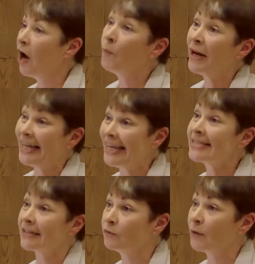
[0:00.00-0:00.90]
And when it
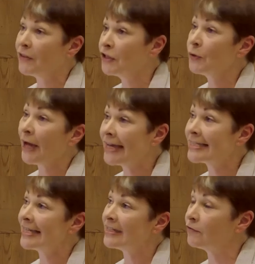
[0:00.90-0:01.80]
isn't, when the UK
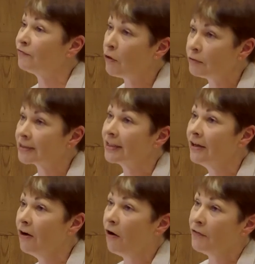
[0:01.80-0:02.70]
is in default
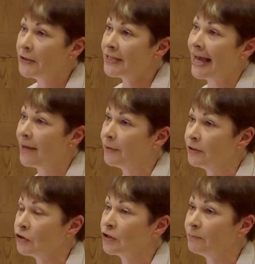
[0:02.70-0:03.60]
on those air
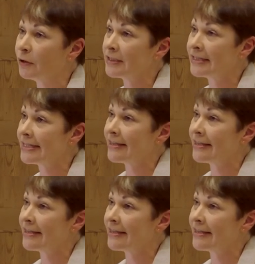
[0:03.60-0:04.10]
pollution policies,